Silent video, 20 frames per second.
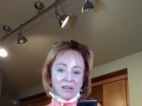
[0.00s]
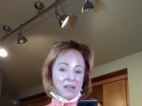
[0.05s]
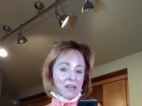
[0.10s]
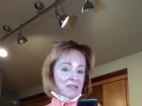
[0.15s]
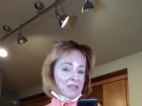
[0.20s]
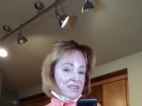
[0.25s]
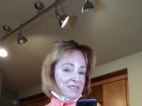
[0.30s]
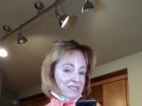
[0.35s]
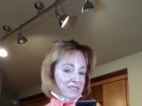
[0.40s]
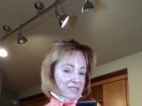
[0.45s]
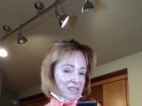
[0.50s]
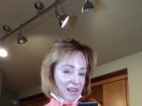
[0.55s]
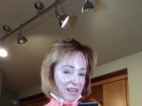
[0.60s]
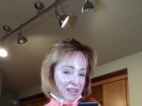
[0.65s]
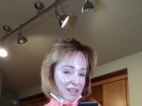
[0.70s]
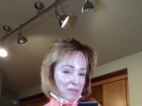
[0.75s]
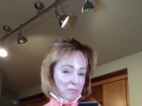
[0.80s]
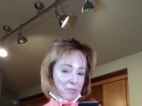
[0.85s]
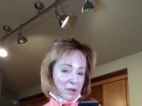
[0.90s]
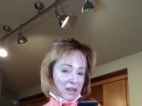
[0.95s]
The
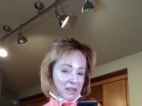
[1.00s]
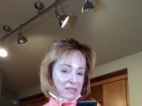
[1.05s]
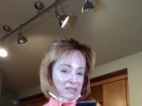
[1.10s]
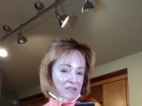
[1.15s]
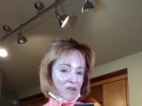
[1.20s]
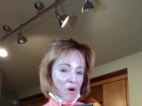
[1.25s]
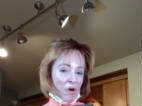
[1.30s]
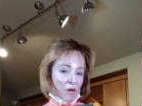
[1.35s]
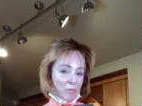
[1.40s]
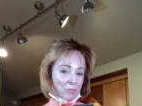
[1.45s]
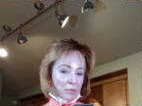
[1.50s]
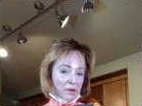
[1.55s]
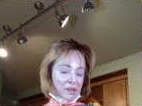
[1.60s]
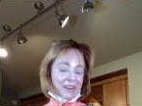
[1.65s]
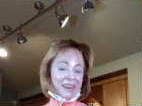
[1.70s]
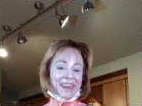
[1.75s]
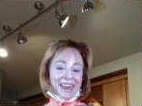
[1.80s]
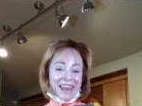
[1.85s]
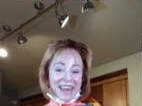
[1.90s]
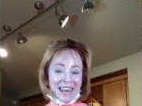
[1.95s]
second biggest culprit
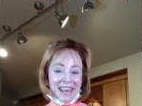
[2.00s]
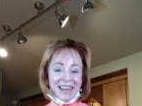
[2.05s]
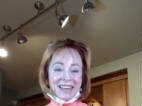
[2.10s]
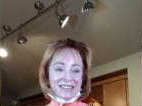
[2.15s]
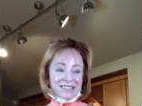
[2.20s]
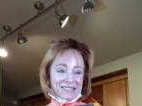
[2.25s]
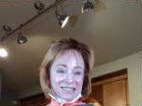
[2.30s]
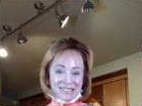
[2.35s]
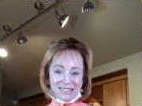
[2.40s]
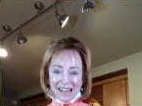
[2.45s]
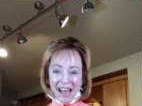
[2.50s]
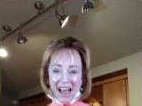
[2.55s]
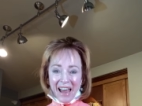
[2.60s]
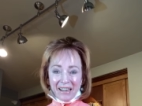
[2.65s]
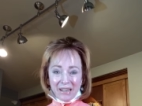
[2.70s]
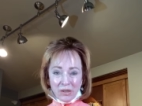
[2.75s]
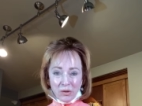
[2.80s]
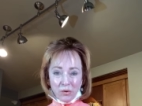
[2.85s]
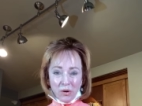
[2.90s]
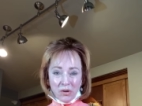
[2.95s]
inside
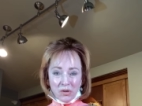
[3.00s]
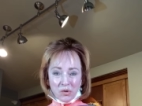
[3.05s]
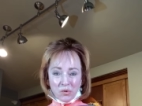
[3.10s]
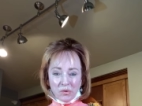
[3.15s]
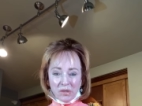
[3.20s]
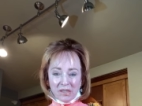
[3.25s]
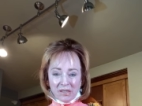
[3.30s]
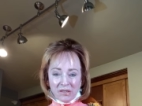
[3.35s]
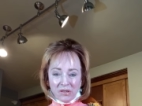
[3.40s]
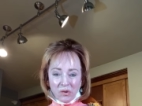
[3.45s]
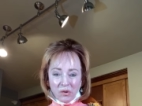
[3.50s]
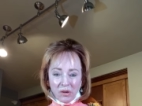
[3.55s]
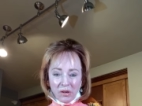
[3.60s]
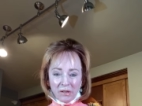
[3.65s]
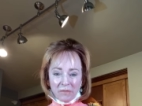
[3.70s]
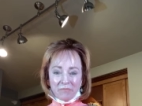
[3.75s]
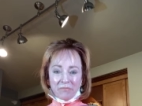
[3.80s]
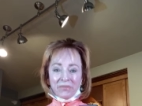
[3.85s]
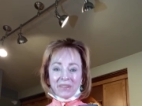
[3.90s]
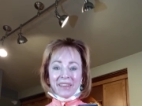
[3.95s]
a grocery
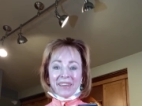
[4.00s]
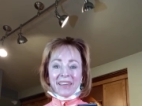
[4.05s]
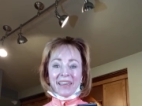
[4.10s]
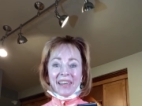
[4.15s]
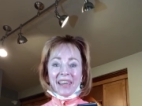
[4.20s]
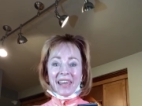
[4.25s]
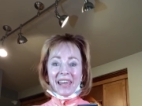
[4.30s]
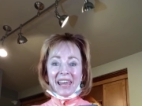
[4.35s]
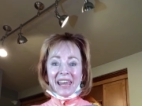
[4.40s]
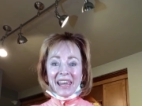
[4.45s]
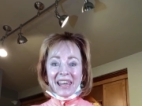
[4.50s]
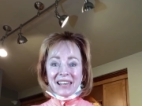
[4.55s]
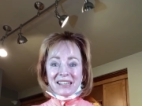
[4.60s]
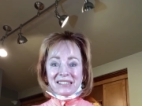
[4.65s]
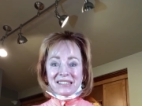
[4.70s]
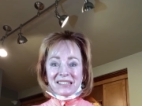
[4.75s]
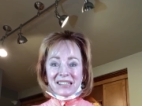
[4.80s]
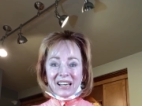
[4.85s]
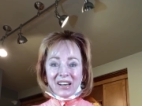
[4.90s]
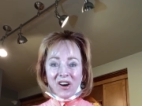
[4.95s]
store
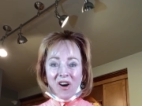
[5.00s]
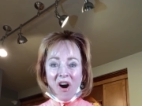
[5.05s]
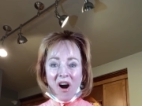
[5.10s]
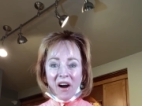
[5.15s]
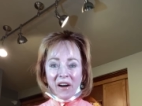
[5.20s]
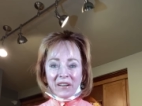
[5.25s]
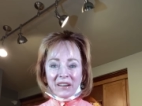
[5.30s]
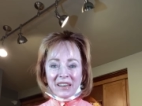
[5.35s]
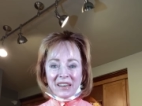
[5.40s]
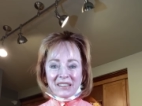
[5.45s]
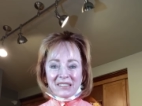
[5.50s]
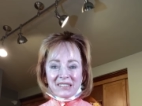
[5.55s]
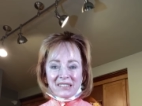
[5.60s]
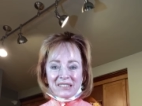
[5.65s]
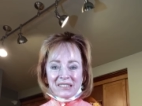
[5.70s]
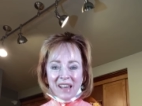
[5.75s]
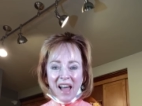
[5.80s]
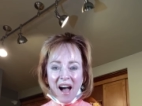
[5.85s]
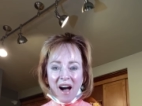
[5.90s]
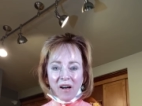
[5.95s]
is the cart
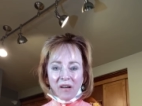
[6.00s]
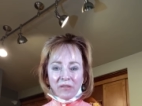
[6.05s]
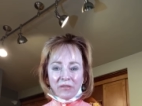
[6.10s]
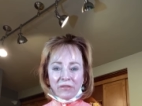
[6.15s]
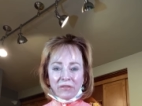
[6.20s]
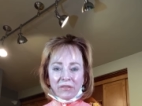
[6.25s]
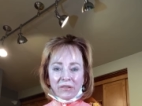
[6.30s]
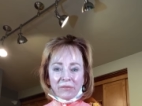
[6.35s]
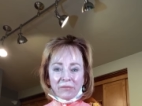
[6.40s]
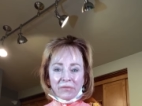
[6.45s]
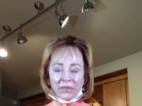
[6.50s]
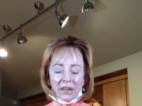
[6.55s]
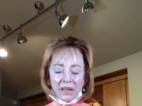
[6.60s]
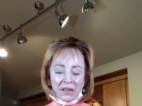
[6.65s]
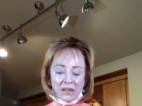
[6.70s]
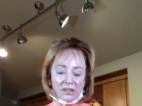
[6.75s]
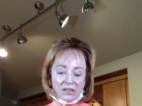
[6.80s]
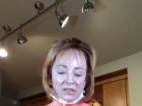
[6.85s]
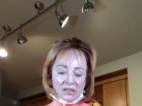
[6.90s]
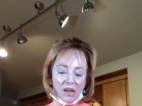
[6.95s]
itself.
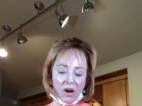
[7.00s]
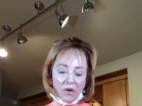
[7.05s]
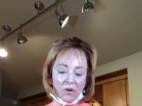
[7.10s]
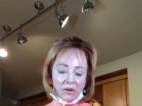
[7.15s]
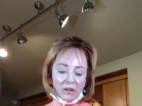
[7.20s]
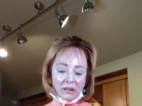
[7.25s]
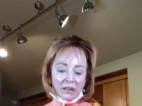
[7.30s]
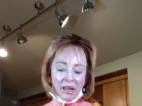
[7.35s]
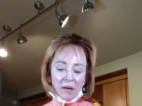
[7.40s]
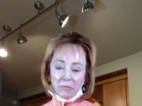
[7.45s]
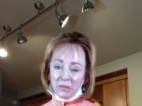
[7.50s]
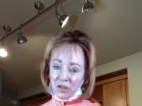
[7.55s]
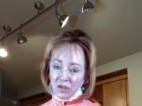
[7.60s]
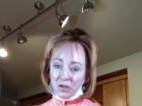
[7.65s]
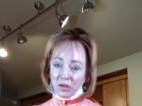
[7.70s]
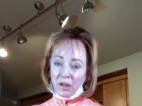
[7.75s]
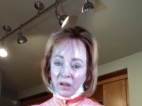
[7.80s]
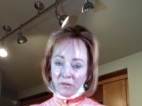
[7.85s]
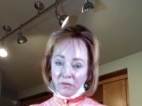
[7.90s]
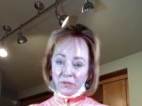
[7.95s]
So let me
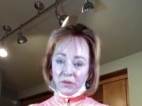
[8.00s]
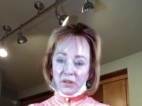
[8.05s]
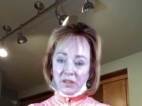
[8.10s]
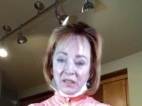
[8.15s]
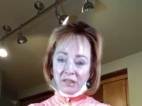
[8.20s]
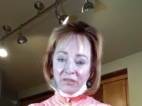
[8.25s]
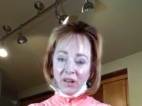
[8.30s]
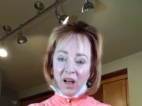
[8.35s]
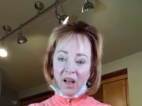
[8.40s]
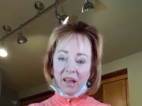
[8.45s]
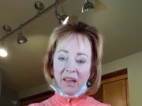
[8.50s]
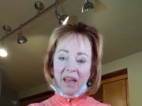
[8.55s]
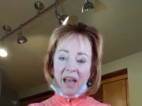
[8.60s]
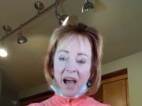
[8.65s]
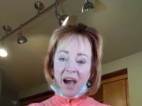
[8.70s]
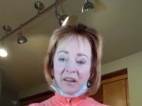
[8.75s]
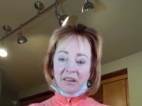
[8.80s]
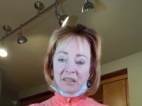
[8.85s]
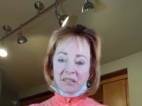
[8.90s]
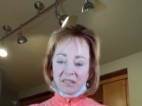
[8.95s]
show you first of all
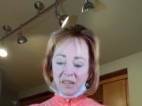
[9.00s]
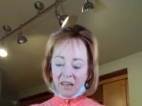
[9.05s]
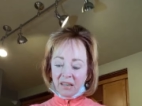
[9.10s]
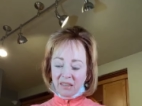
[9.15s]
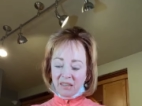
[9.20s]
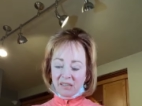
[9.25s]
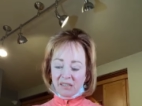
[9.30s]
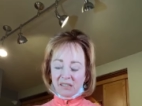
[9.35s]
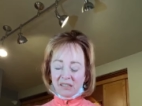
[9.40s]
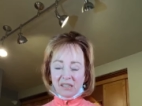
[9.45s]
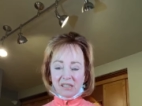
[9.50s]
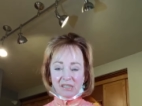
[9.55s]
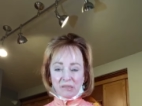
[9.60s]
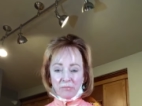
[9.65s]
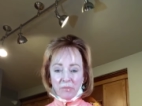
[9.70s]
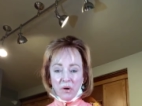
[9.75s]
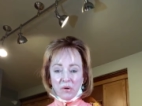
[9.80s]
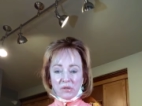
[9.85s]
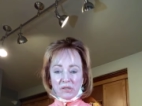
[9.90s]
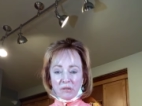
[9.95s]
how to take this
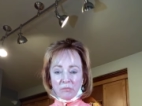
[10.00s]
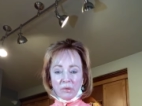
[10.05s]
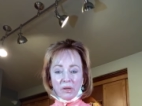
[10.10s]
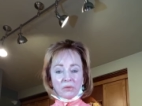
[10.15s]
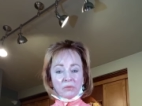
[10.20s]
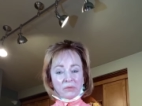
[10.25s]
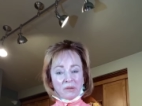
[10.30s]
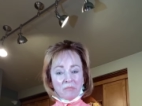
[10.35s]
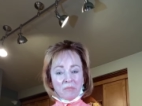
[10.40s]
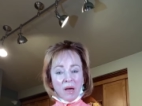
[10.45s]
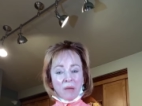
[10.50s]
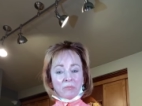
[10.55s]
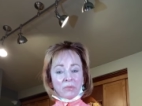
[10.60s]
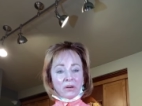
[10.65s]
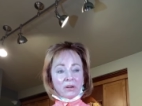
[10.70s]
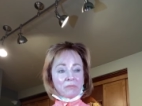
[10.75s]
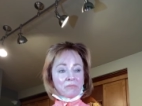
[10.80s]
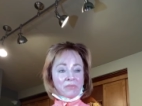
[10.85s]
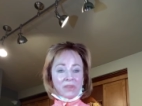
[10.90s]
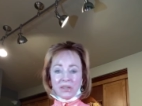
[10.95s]
disposable.
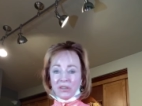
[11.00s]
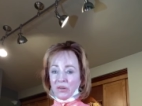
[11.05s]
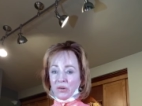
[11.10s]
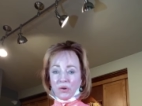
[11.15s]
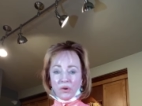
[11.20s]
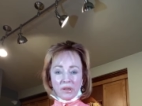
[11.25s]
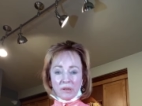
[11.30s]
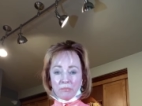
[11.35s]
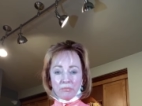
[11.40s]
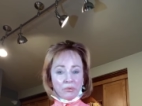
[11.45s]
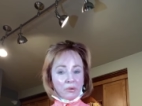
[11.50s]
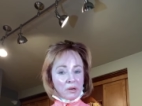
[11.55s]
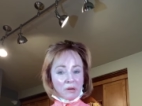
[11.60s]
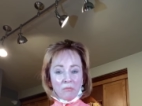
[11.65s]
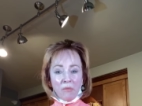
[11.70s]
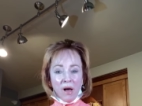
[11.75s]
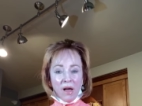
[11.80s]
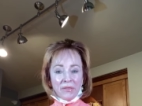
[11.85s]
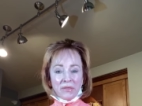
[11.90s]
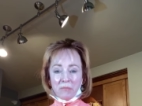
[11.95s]
Remember, you're going to put them
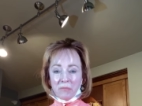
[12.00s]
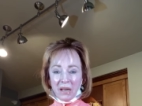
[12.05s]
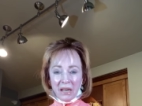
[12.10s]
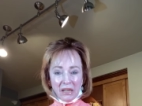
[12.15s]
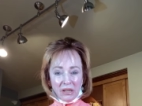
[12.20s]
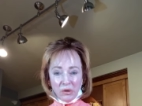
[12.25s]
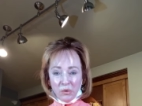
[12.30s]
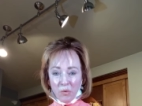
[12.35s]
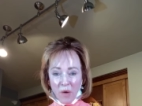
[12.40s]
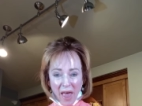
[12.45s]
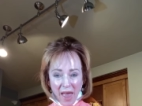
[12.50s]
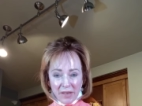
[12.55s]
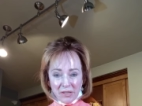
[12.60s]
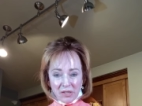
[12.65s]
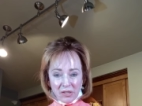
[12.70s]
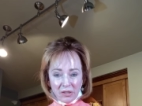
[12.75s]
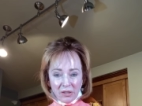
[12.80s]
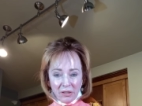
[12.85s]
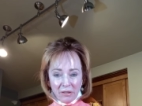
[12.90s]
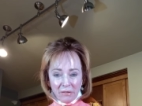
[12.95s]
on the minute you enter